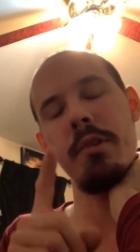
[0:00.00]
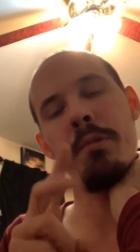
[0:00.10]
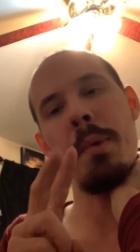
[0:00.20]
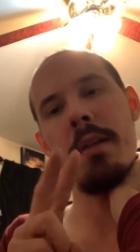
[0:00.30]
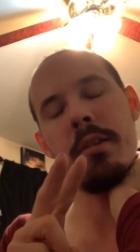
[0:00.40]

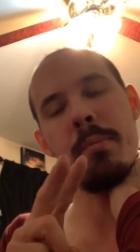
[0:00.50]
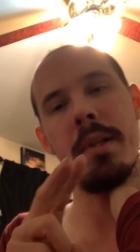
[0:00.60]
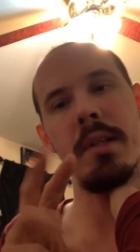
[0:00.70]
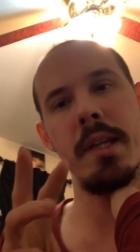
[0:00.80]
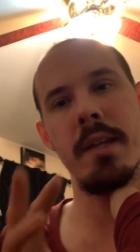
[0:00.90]

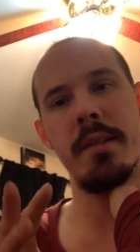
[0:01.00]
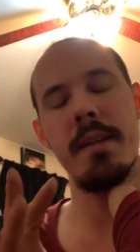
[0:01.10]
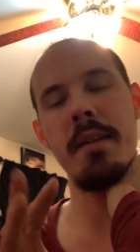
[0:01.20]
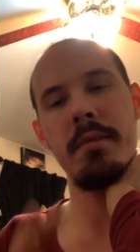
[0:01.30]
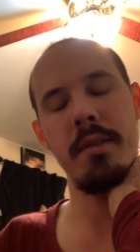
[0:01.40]
responsibility, and
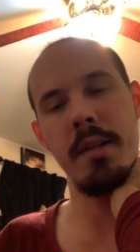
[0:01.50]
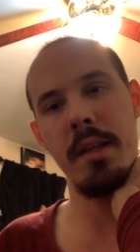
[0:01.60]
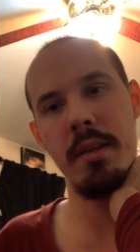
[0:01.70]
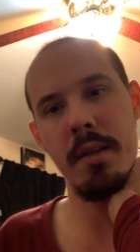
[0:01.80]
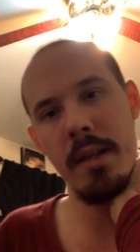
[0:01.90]
destiny.